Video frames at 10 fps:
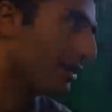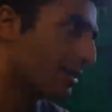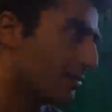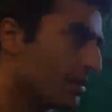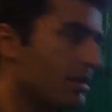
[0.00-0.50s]

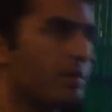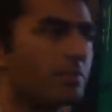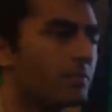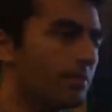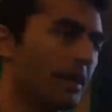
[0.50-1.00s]
Talent,
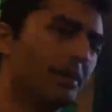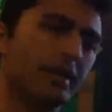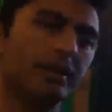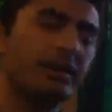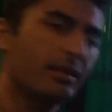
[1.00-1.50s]
which is
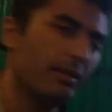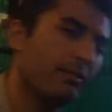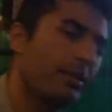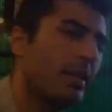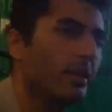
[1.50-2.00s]

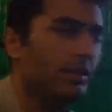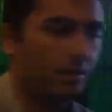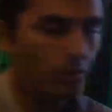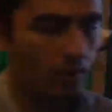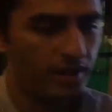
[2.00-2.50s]
basically the
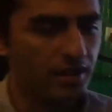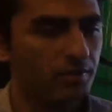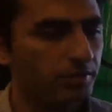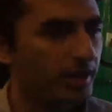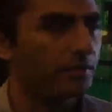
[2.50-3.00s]

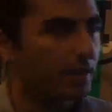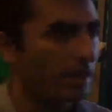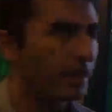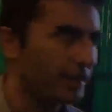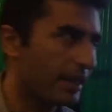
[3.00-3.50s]
1-year
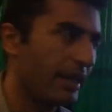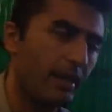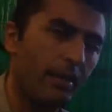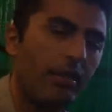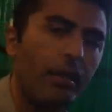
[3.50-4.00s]
plan behind
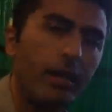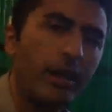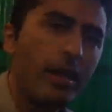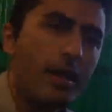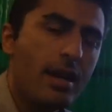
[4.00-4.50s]
LAN,
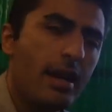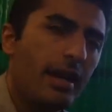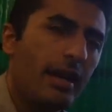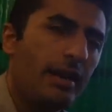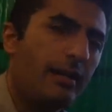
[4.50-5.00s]

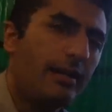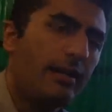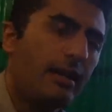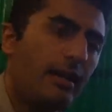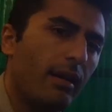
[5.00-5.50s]

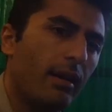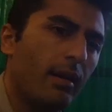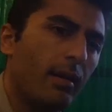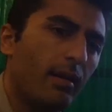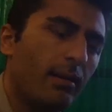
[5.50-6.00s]
and
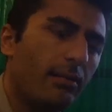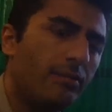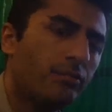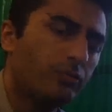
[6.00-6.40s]
a